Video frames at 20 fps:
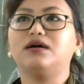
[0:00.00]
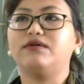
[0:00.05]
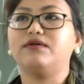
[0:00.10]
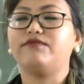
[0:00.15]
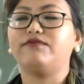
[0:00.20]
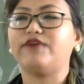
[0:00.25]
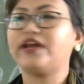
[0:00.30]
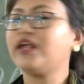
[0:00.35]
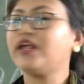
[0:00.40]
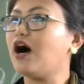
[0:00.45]

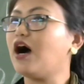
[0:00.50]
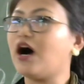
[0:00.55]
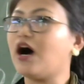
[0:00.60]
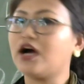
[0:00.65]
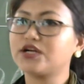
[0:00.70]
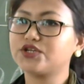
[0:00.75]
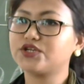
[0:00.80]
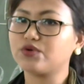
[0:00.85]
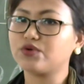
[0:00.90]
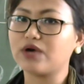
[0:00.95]
very
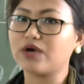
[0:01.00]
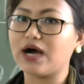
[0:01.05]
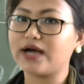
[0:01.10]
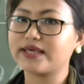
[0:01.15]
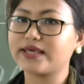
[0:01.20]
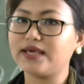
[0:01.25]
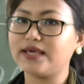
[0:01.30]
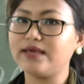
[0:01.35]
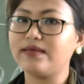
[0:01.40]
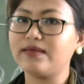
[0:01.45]
harsh to
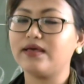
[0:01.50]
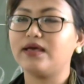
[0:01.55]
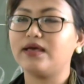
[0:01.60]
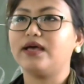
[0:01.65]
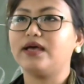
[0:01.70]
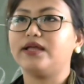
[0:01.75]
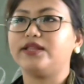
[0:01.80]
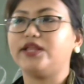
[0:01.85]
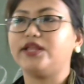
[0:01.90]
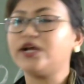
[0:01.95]
Kaki,
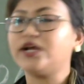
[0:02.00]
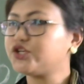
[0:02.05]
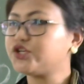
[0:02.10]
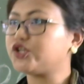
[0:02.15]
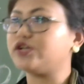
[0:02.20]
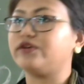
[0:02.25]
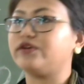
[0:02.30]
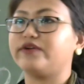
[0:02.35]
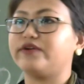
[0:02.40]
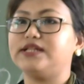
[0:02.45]
their
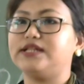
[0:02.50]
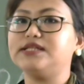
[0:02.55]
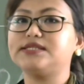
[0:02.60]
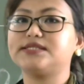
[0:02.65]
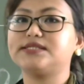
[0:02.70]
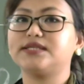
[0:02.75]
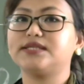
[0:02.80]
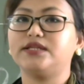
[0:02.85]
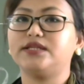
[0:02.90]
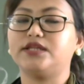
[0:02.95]
children,
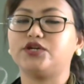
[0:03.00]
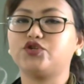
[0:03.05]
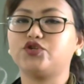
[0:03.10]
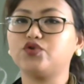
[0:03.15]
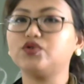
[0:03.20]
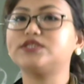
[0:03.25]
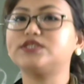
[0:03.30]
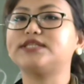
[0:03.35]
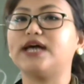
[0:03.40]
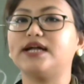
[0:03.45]
the
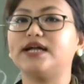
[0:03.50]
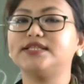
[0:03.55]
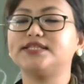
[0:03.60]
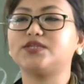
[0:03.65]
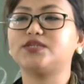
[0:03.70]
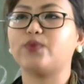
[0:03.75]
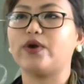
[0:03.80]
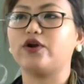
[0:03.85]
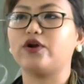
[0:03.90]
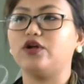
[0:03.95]
two
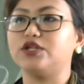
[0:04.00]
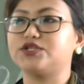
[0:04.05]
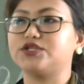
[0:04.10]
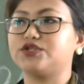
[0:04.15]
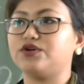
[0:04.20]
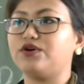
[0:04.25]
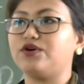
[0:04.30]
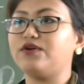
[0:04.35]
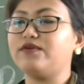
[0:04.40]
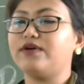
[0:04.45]
sons, were
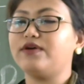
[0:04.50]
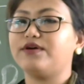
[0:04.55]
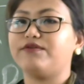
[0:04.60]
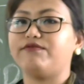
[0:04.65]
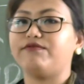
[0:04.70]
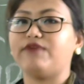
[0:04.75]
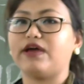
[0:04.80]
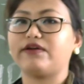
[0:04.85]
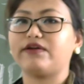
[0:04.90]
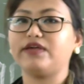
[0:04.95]
also
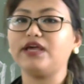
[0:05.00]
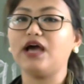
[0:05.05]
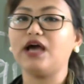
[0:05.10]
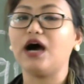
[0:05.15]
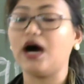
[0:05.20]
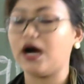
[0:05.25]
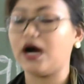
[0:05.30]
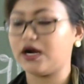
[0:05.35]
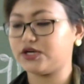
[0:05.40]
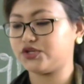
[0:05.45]
very
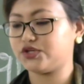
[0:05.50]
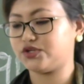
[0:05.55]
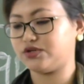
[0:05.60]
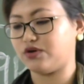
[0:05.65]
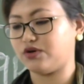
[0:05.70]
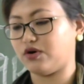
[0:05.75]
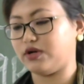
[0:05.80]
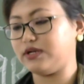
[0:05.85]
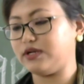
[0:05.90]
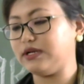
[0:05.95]
harsh
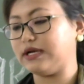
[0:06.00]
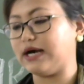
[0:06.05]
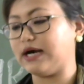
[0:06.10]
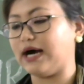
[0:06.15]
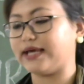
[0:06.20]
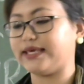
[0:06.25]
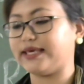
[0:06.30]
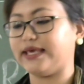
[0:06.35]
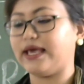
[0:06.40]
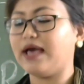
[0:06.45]
on
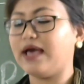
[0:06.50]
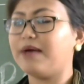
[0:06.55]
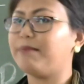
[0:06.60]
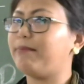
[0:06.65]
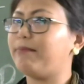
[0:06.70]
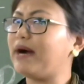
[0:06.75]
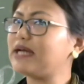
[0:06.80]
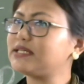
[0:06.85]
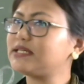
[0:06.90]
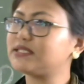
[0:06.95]
Kaki.
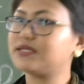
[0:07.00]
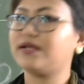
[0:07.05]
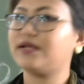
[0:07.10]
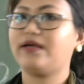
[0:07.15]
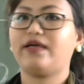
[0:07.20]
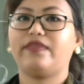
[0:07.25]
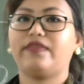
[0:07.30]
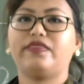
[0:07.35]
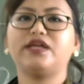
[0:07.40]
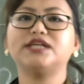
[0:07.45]
But
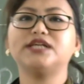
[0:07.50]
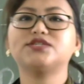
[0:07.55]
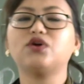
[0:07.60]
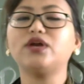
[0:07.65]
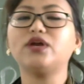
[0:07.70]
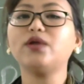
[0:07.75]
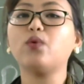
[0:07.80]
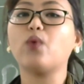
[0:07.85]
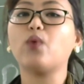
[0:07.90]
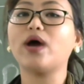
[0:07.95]
there is
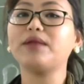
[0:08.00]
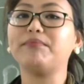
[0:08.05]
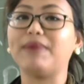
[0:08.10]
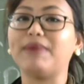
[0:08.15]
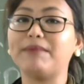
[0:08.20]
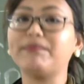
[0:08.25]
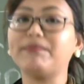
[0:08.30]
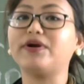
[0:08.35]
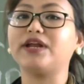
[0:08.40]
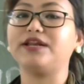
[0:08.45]
only one
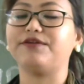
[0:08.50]
member in